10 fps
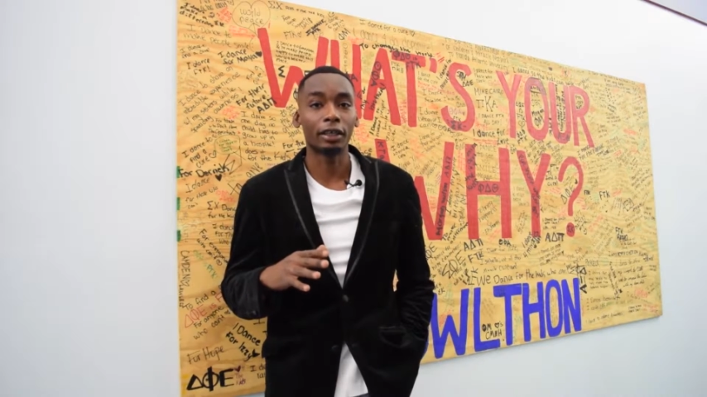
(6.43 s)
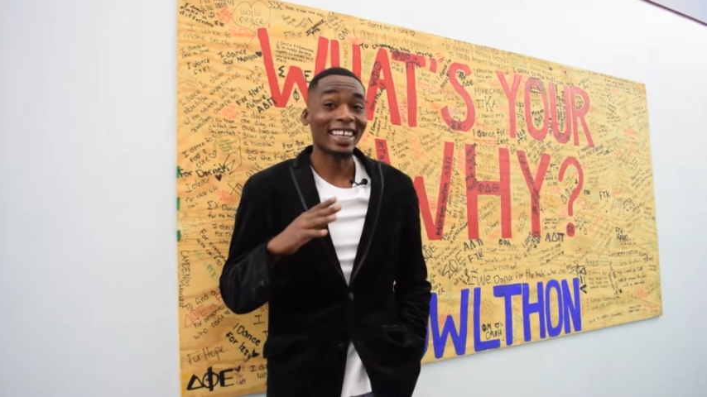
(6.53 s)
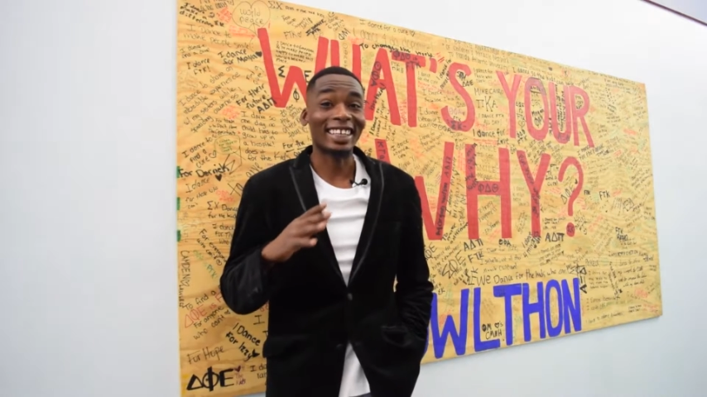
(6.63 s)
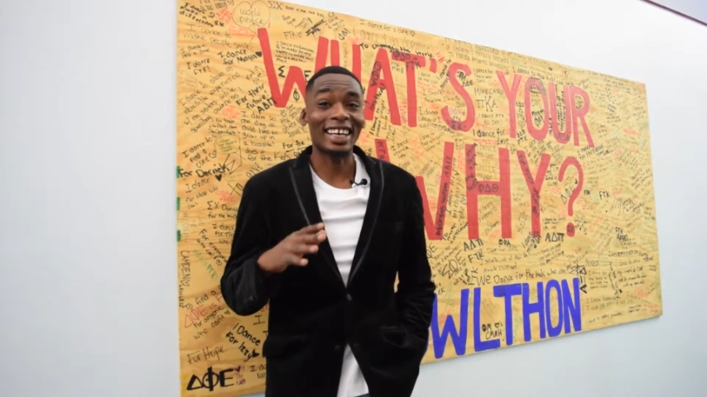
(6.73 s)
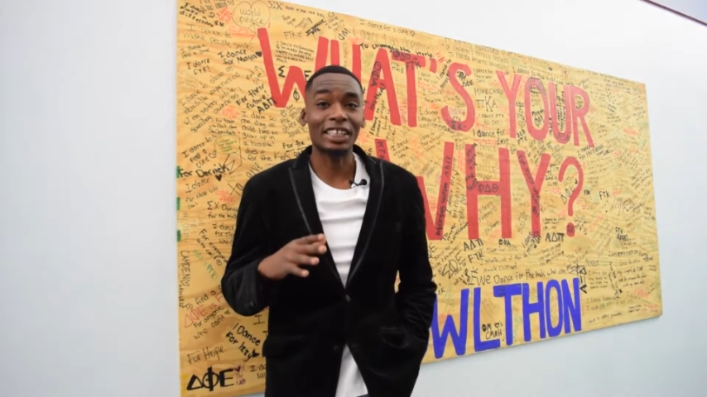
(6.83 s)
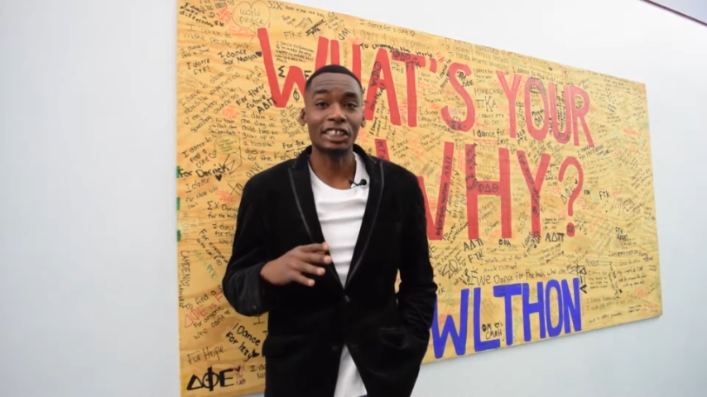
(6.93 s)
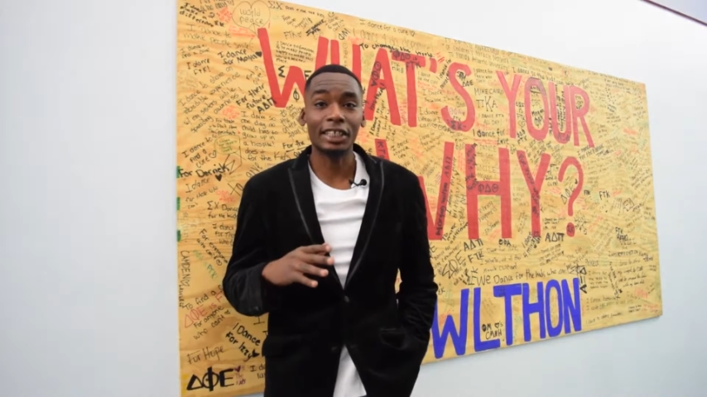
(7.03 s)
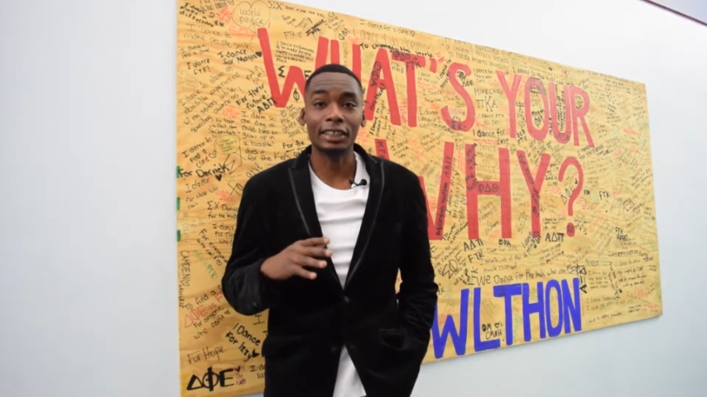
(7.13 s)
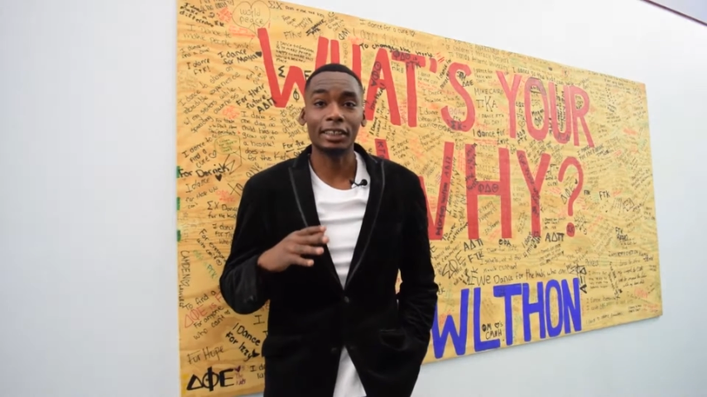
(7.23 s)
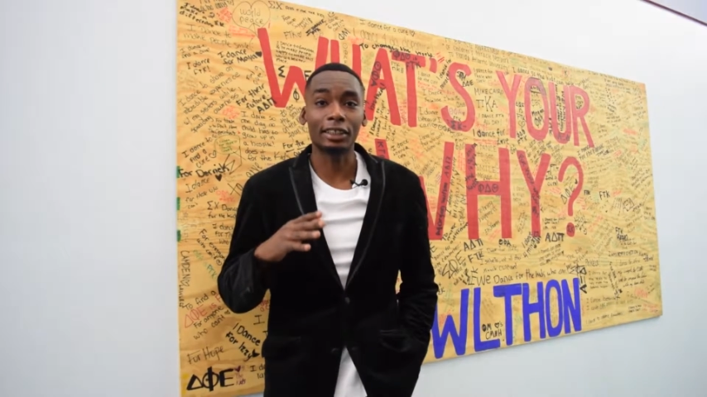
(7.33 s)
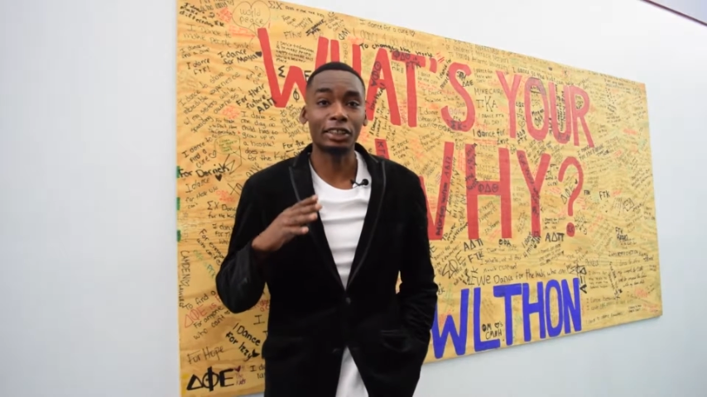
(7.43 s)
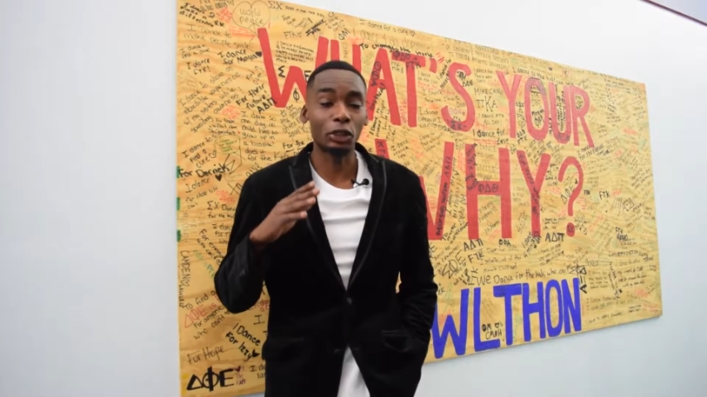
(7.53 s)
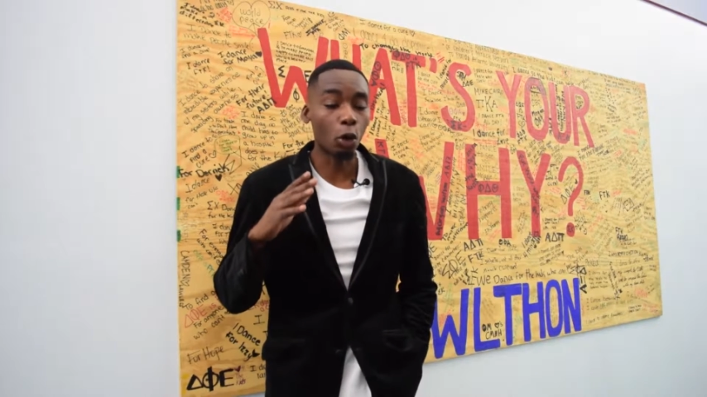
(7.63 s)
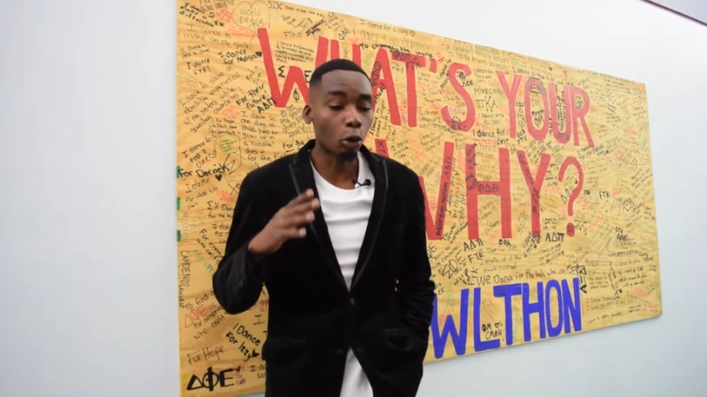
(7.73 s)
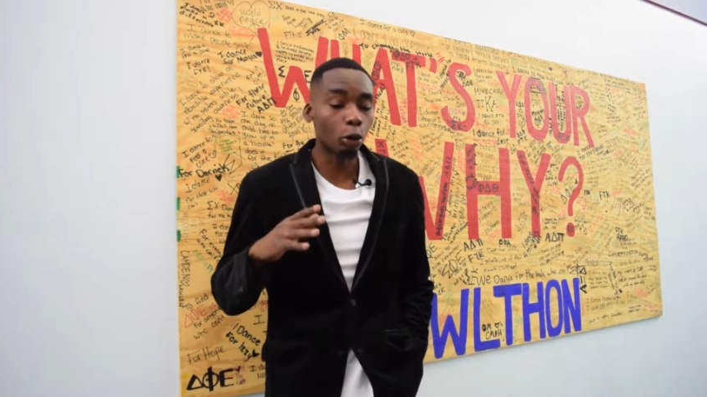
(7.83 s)
That cousin that's a
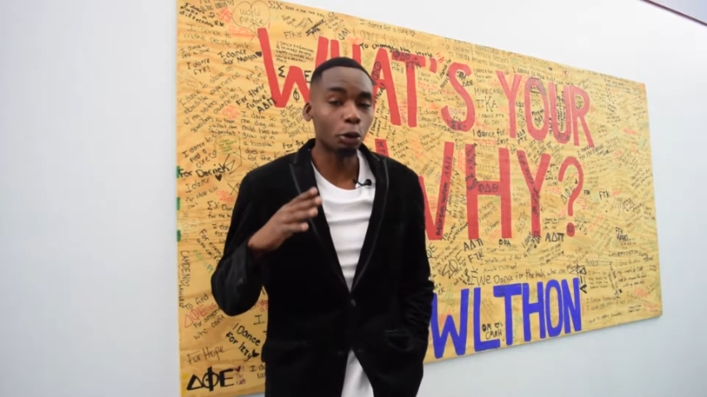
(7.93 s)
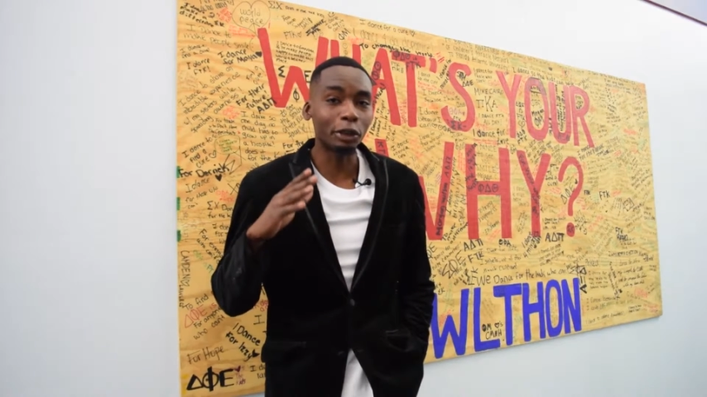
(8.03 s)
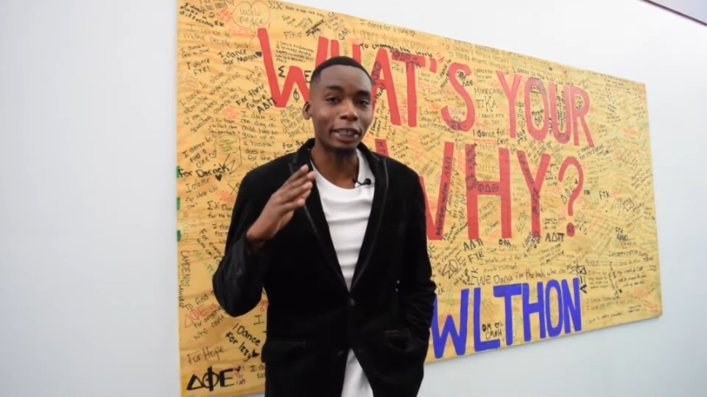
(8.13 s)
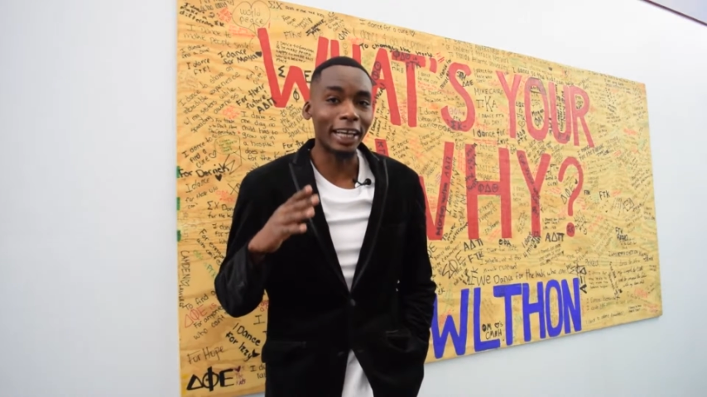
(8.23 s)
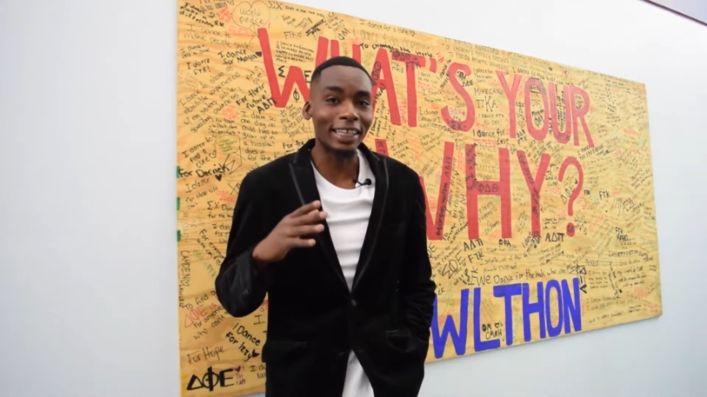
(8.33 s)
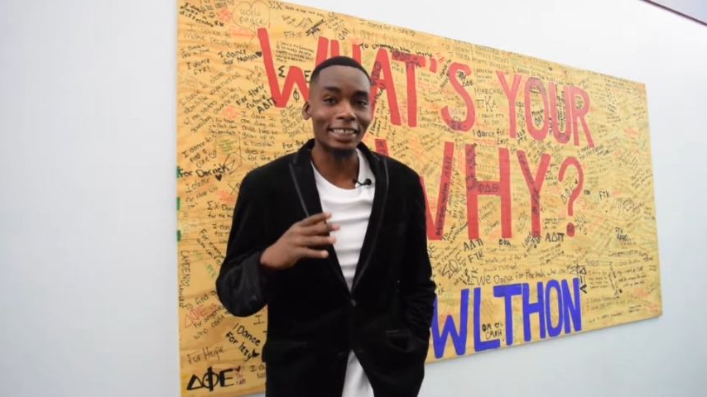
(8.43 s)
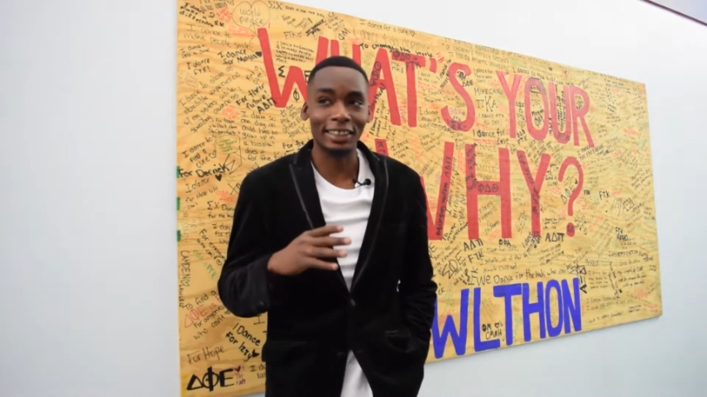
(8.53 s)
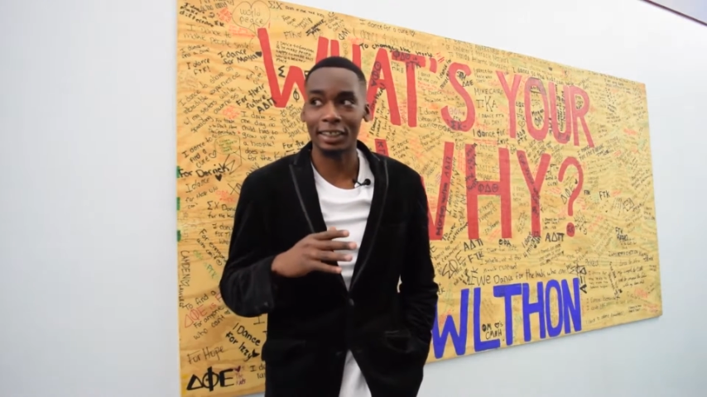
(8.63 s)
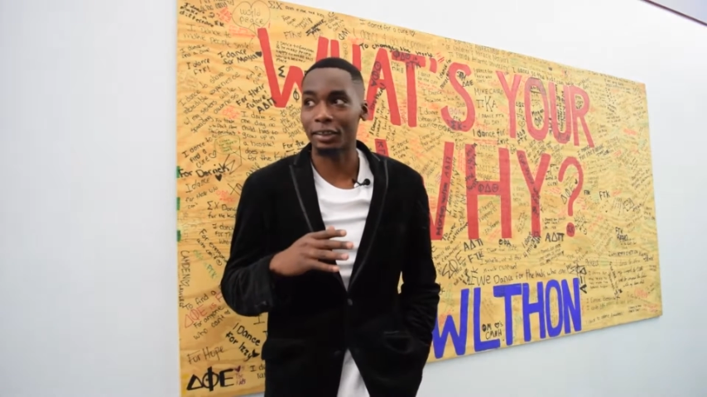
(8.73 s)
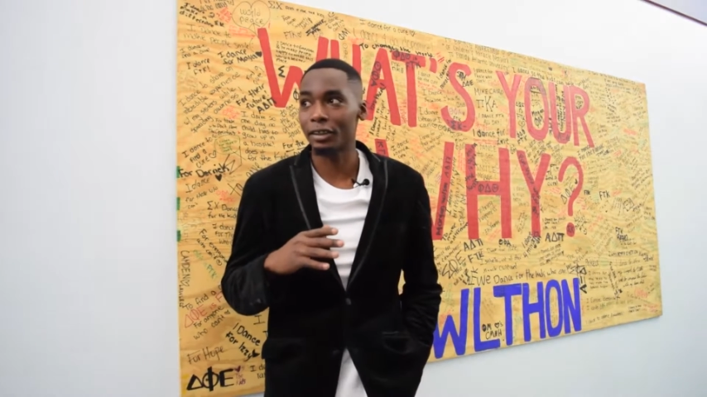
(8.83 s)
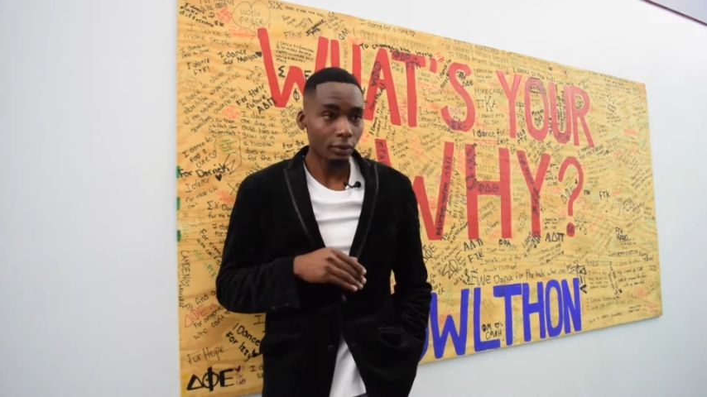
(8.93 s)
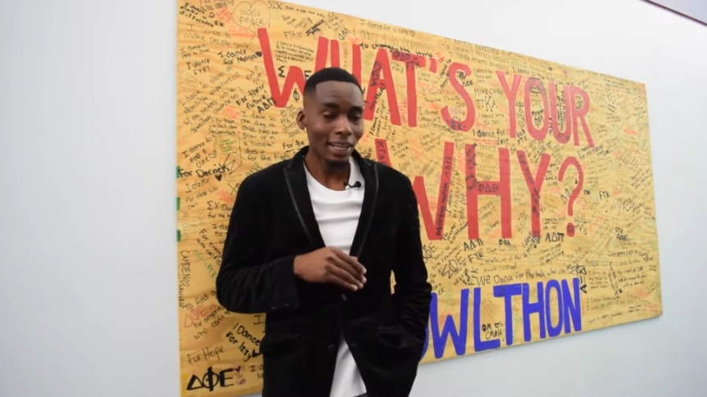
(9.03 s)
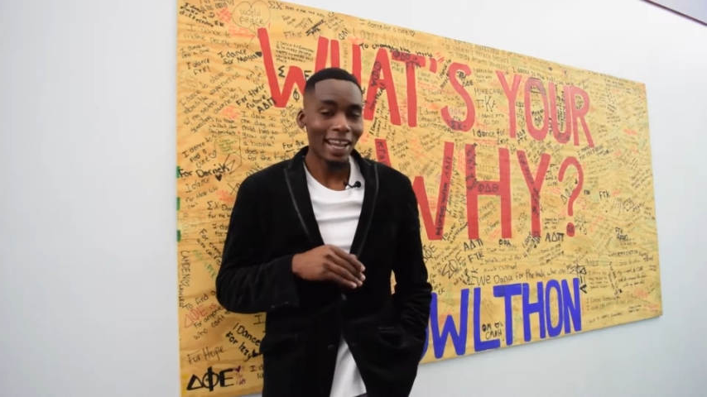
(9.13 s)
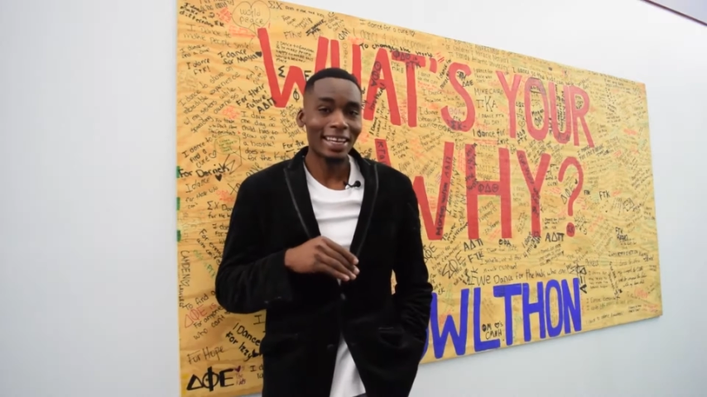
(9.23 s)
total naysayer.